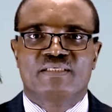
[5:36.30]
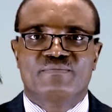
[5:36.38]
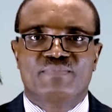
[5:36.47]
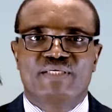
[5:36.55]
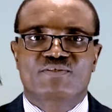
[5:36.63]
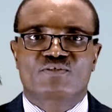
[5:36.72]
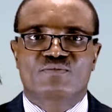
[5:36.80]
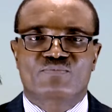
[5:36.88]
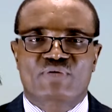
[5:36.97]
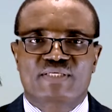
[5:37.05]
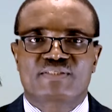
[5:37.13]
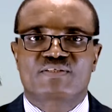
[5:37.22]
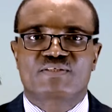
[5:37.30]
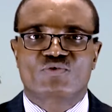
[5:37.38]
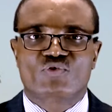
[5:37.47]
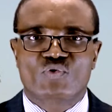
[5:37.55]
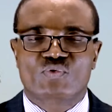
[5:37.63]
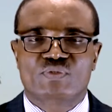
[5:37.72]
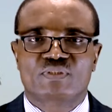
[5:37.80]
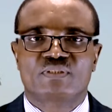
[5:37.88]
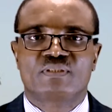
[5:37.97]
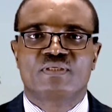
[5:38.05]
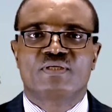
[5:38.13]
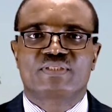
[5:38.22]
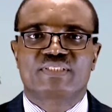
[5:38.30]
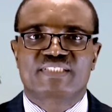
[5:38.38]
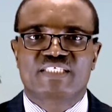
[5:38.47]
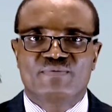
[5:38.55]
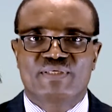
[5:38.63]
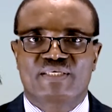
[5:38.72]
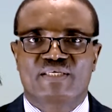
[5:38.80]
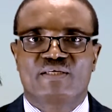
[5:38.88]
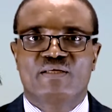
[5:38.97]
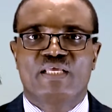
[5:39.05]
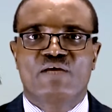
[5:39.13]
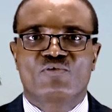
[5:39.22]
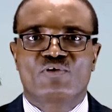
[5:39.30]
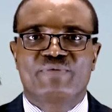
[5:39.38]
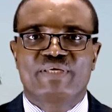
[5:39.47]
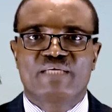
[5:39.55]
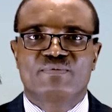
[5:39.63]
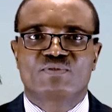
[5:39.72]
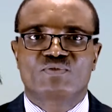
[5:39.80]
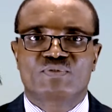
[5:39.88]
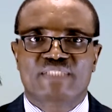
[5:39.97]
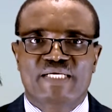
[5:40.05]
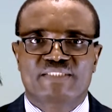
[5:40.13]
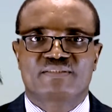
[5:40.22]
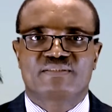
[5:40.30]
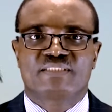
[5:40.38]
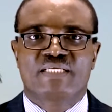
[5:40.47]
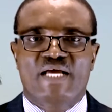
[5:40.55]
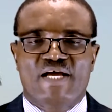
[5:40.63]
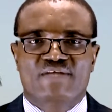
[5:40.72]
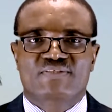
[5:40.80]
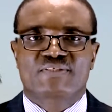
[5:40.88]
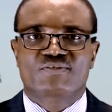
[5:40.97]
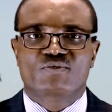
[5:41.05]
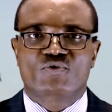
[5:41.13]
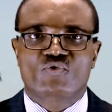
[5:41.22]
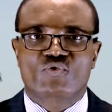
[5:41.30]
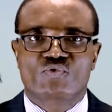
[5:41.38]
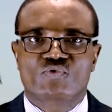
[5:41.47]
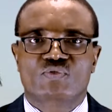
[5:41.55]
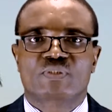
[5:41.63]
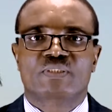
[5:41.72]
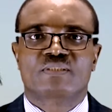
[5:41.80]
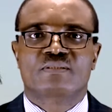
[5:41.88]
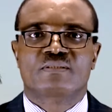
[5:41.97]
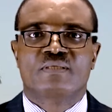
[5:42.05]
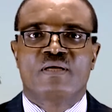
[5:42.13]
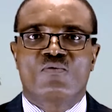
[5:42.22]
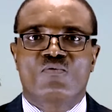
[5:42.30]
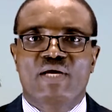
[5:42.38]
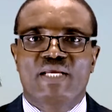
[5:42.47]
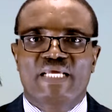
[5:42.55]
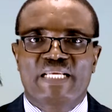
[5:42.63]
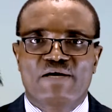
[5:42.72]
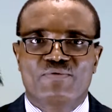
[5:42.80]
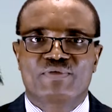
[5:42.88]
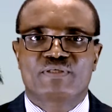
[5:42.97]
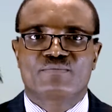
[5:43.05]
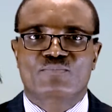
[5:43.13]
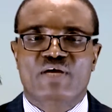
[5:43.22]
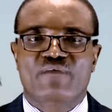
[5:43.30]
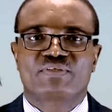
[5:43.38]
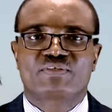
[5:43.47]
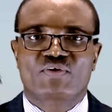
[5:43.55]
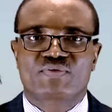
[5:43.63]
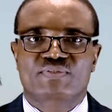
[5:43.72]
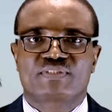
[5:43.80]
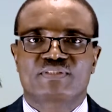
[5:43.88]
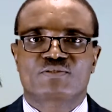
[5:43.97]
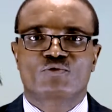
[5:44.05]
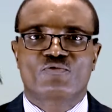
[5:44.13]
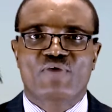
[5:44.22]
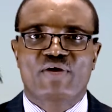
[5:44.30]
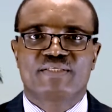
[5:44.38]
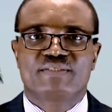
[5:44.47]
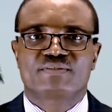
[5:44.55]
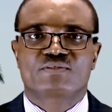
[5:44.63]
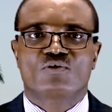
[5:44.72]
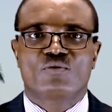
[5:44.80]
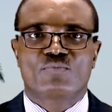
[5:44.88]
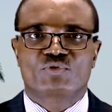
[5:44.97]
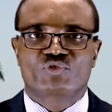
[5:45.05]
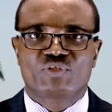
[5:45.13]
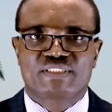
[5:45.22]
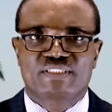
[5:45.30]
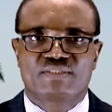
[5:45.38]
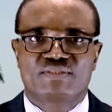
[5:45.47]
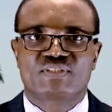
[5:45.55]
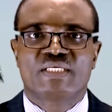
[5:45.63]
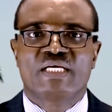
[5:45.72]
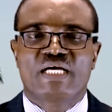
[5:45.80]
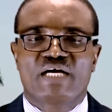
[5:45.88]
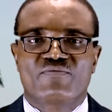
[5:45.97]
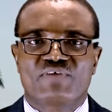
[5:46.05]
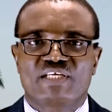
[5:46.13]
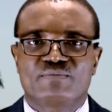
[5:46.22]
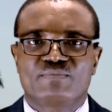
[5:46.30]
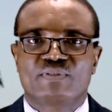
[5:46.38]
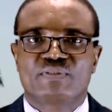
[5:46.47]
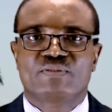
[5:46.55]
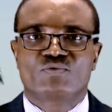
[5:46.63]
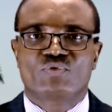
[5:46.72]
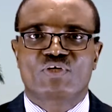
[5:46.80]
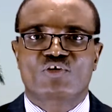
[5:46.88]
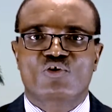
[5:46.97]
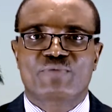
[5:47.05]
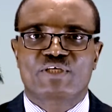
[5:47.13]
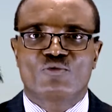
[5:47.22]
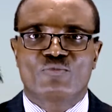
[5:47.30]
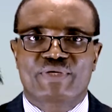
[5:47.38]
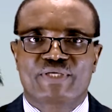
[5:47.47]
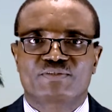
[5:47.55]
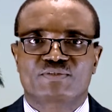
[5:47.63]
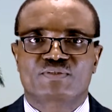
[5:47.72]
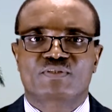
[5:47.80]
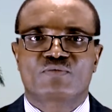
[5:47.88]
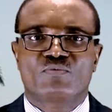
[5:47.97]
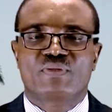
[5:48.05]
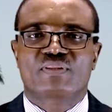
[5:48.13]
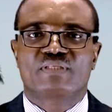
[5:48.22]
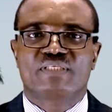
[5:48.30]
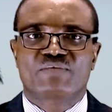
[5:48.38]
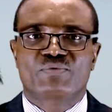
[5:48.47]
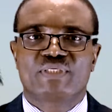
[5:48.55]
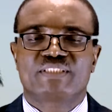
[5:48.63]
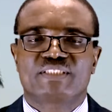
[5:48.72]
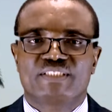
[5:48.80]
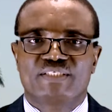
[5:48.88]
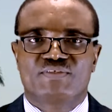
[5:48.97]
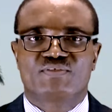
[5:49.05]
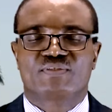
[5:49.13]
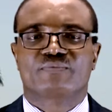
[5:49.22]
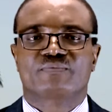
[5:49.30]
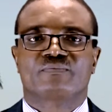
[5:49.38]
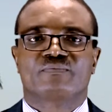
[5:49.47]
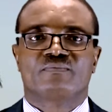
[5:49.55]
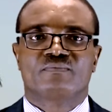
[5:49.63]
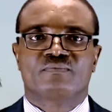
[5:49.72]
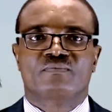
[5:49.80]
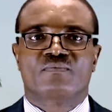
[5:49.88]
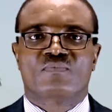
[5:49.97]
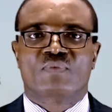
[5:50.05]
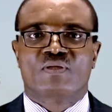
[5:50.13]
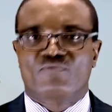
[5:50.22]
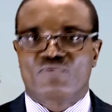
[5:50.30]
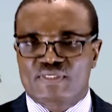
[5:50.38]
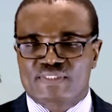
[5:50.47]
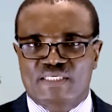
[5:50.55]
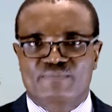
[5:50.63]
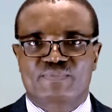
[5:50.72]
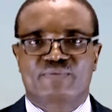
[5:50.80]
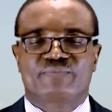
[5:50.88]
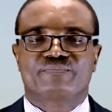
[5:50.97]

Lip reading: based on prices in CRUs, the CBK will be able to tighten access to CRUs while allowing private currencies to finance opportunities available to economic operators with liquidity needs. For example,